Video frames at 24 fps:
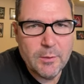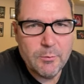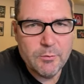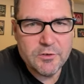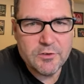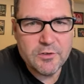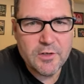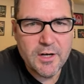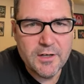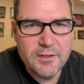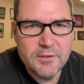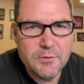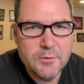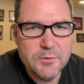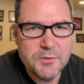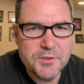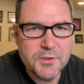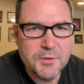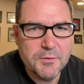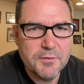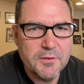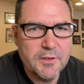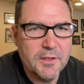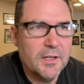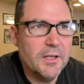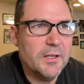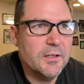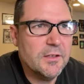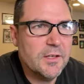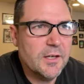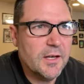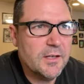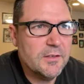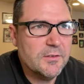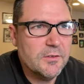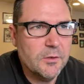was trying to do his own thing,
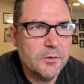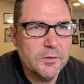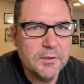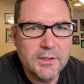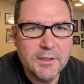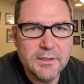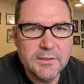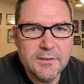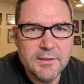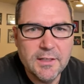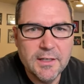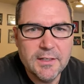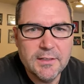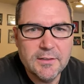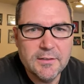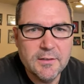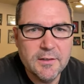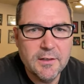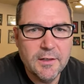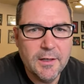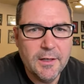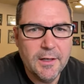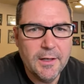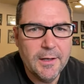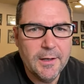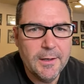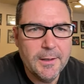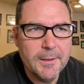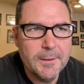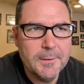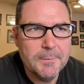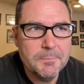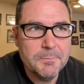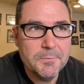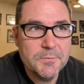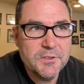and I totally get that.
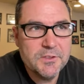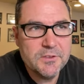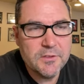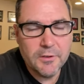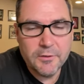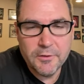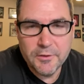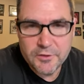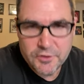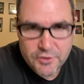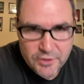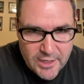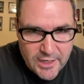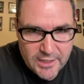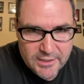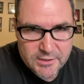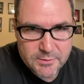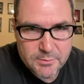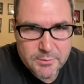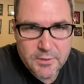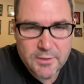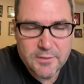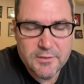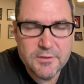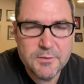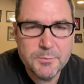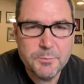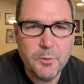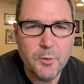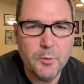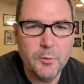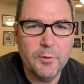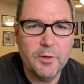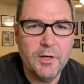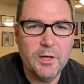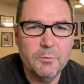Stuttering John's been on this
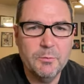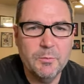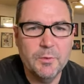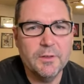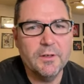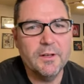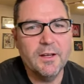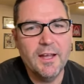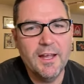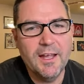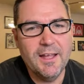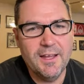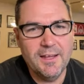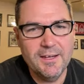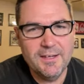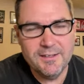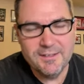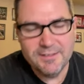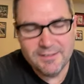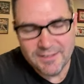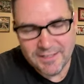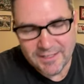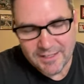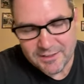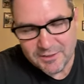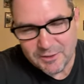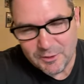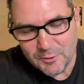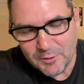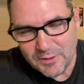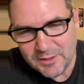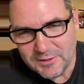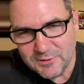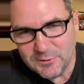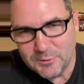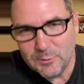program, but again, no,
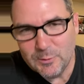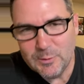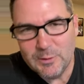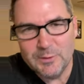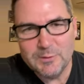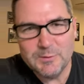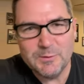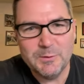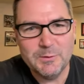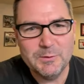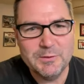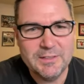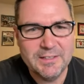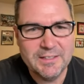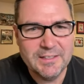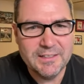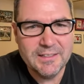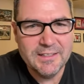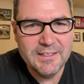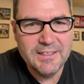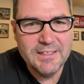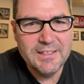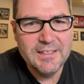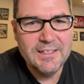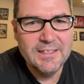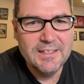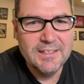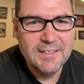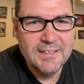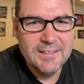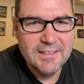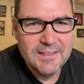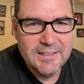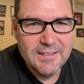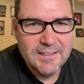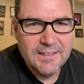he's doing his own thing.
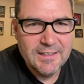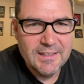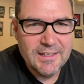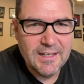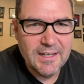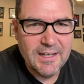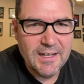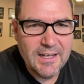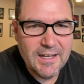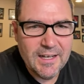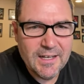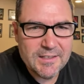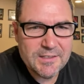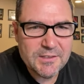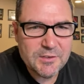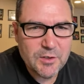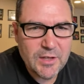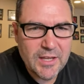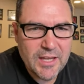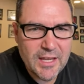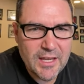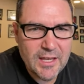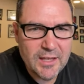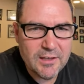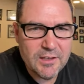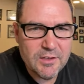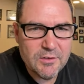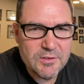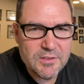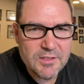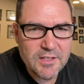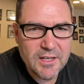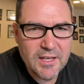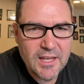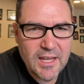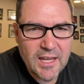So King, you
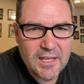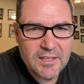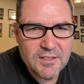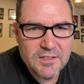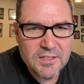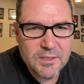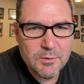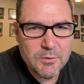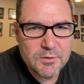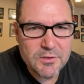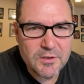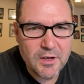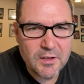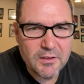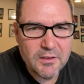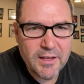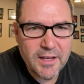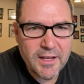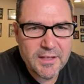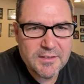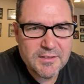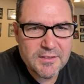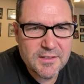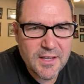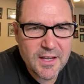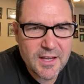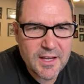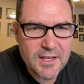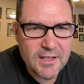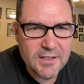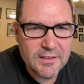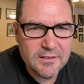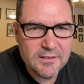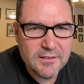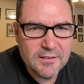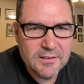say KC was on last
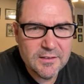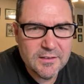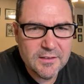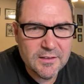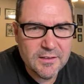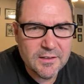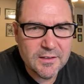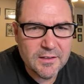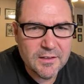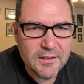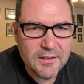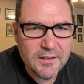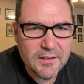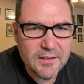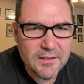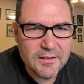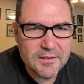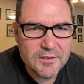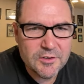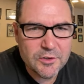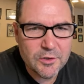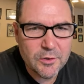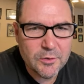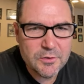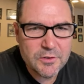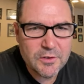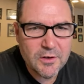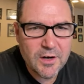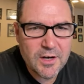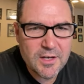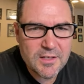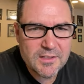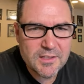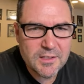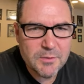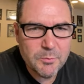night. His show is
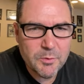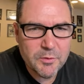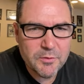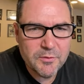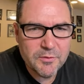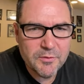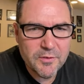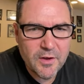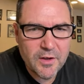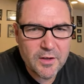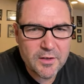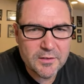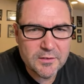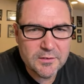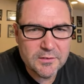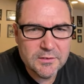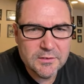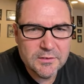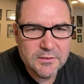crazy, but fun.